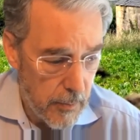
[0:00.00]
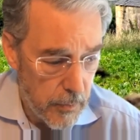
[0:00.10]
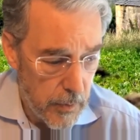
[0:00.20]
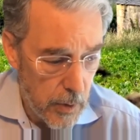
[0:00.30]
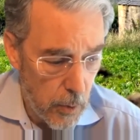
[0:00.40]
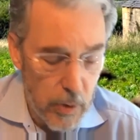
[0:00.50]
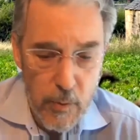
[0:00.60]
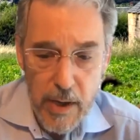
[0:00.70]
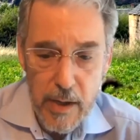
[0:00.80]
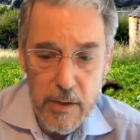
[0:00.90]
The only
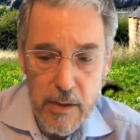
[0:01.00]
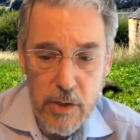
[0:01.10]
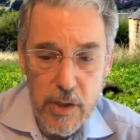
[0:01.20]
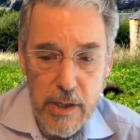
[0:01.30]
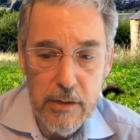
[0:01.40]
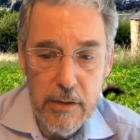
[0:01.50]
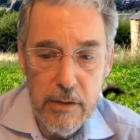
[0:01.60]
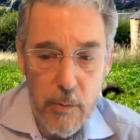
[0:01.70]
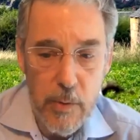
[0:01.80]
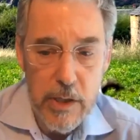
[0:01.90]
way that you can get to
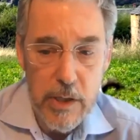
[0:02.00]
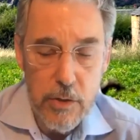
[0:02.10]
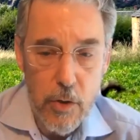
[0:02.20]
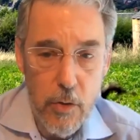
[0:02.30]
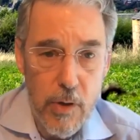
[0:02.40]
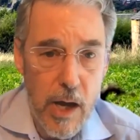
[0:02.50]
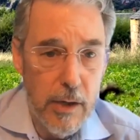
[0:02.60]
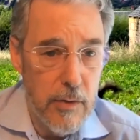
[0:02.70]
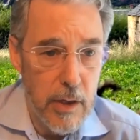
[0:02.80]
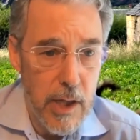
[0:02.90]
where we need to go
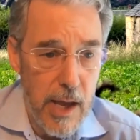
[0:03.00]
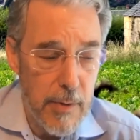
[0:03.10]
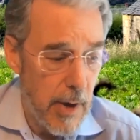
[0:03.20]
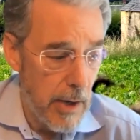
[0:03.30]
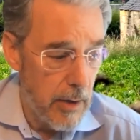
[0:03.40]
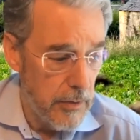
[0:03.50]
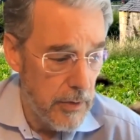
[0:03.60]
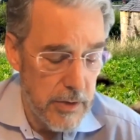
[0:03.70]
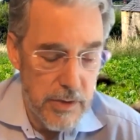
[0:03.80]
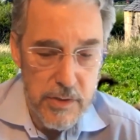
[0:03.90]
under the climate models,
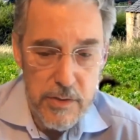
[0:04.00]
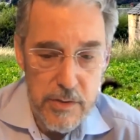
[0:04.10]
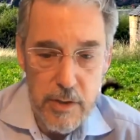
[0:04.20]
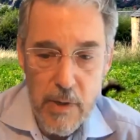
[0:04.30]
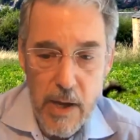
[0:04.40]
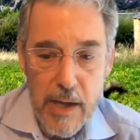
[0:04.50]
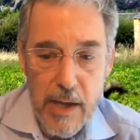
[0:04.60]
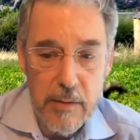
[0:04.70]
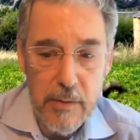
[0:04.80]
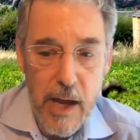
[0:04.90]
and this is the
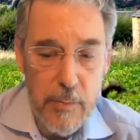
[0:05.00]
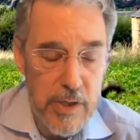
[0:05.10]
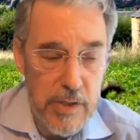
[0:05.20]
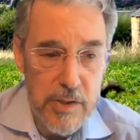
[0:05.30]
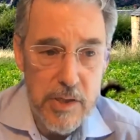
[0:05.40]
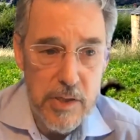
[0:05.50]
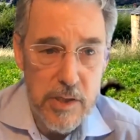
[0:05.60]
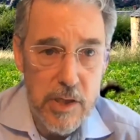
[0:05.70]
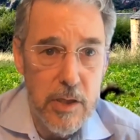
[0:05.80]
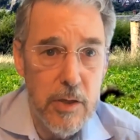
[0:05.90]

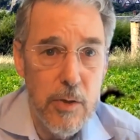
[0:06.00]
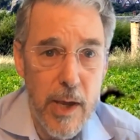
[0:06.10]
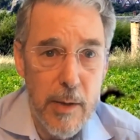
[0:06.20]
IPCC, the UN